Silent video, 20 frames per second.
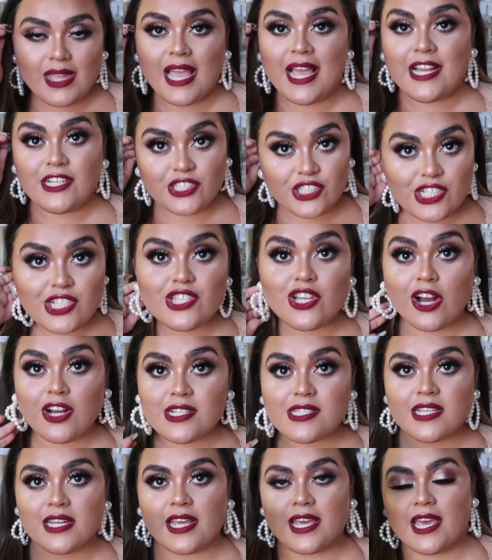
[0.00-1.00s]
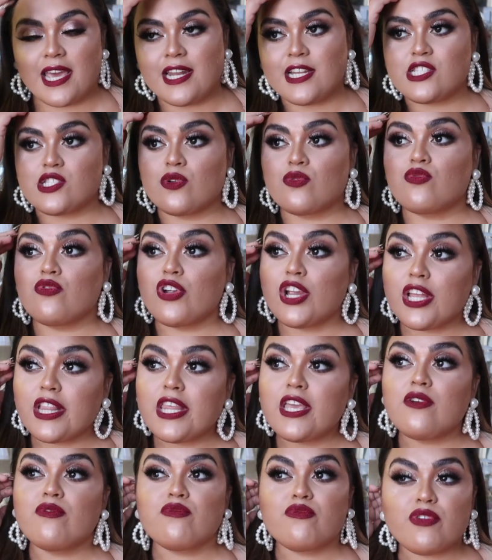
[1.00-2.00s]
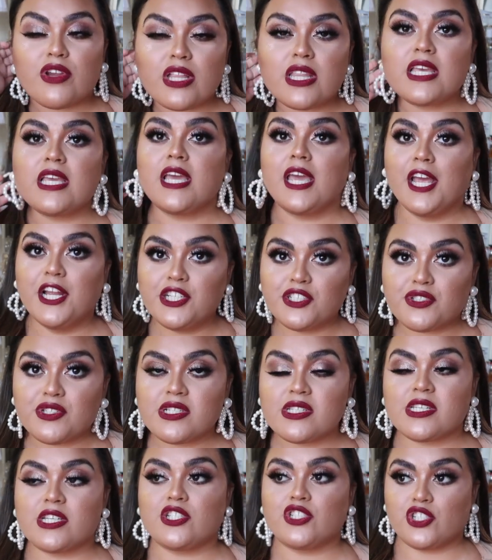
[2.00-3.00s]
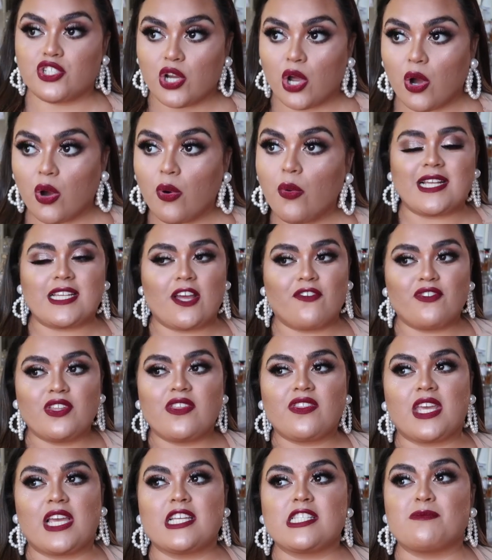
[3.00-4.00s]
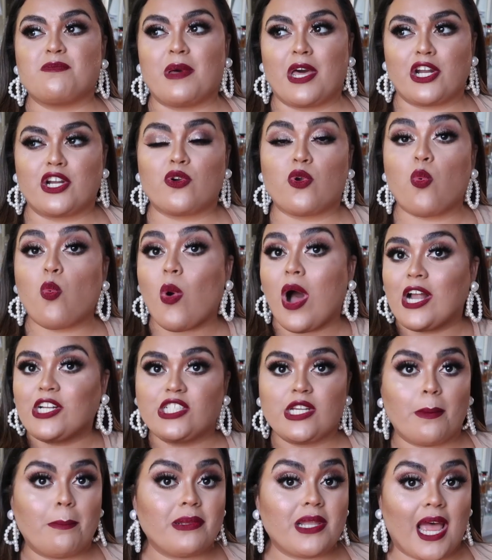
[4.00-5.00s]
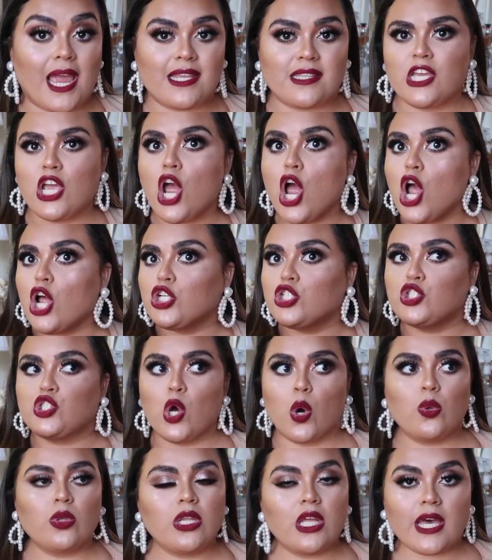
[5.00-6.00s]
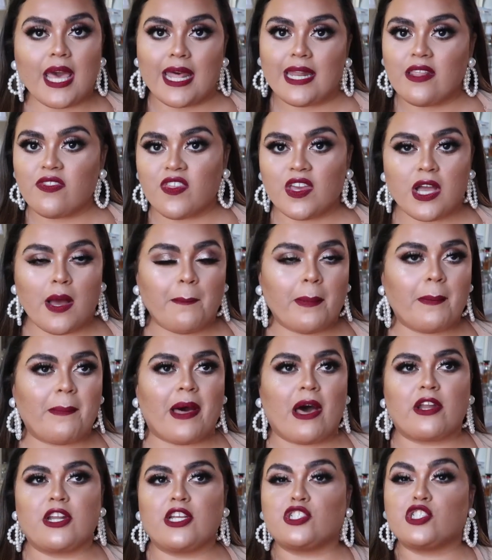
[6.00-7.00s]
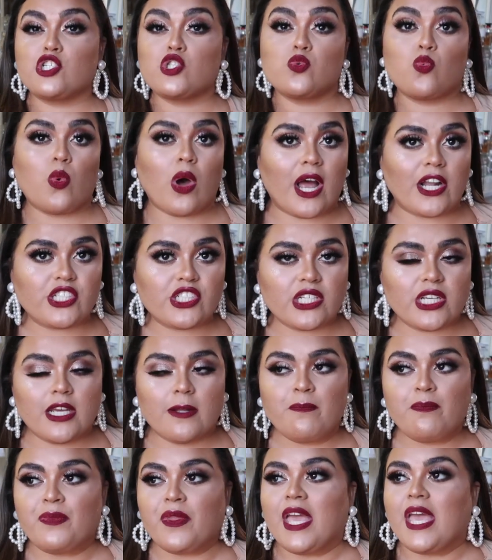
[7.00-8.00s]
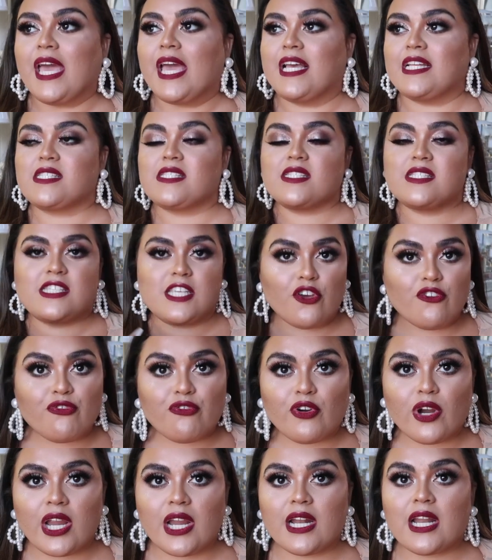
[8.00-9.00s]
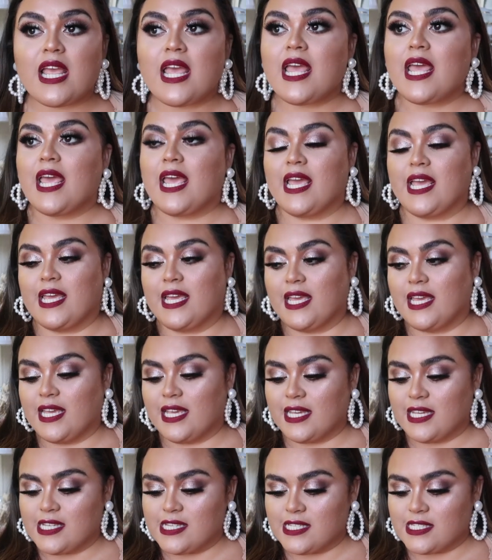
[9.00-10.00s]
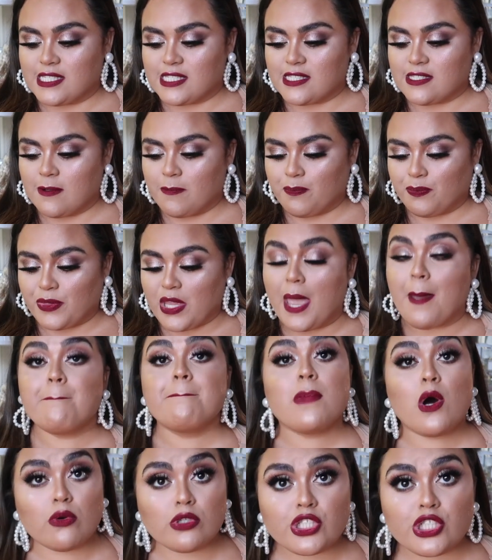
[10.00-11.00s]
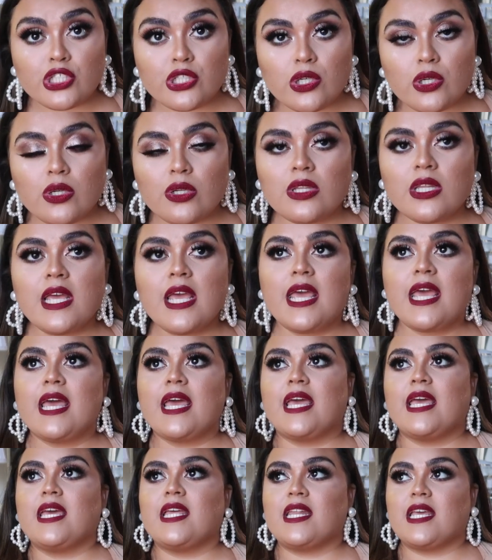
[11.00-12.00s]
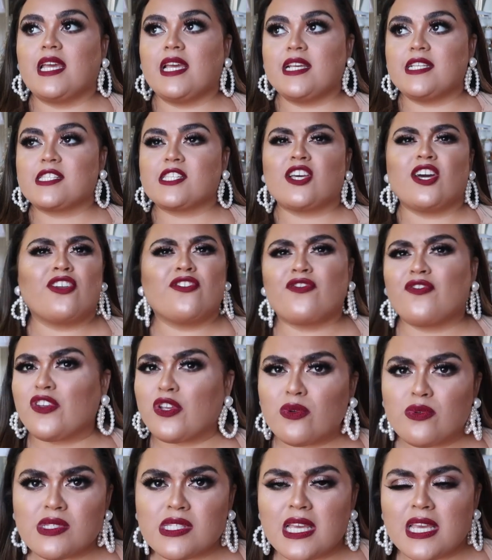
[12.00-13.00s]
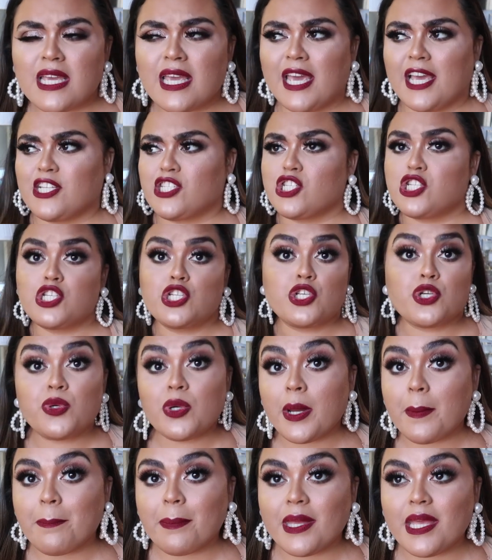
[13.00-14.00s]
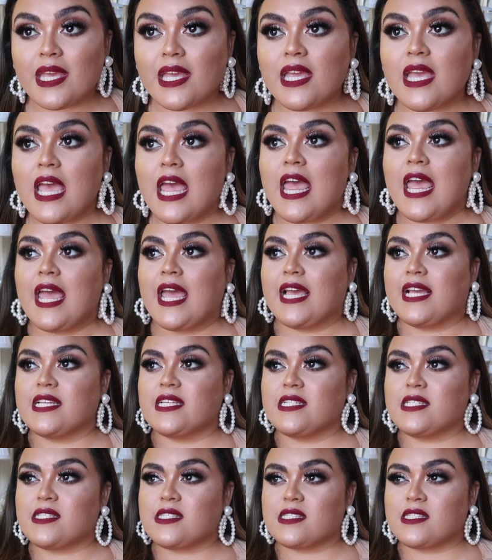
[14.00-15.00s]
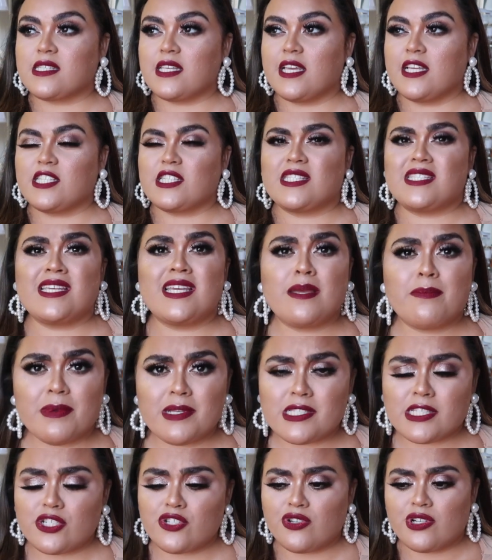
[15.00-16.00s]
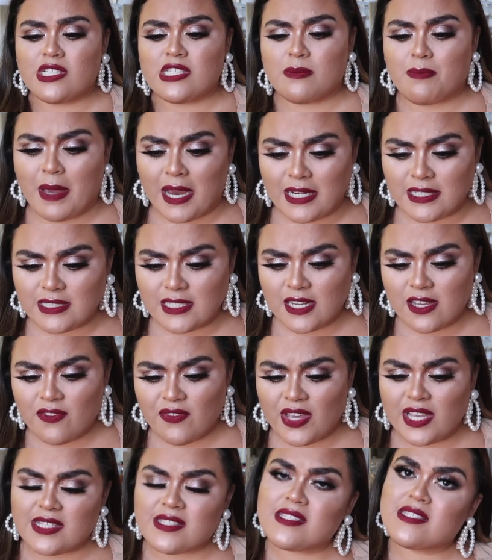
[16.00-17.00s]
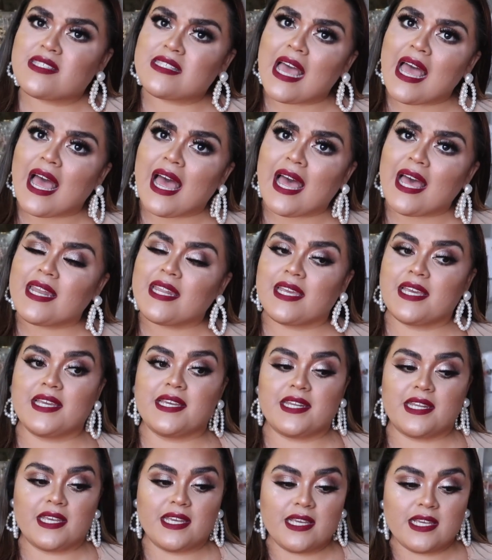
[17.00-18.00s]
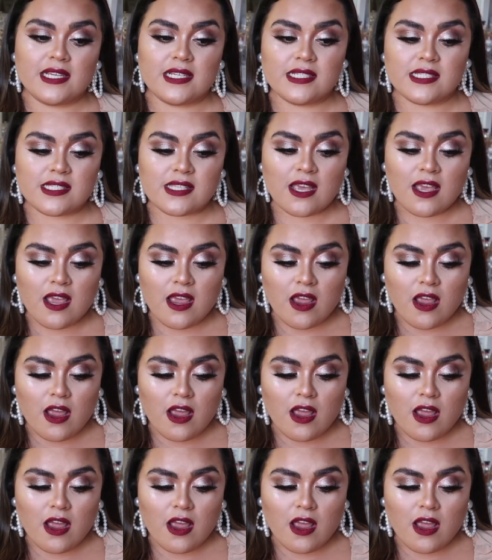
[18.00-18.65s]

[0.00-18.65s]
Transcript: and she stars in it and it's a really really interesting show i definitely think it's better to watch it blindly don't look anything up about it just watch it it's different it is emotional it is confusing it's trippy it's deep it's introspective it's sad it is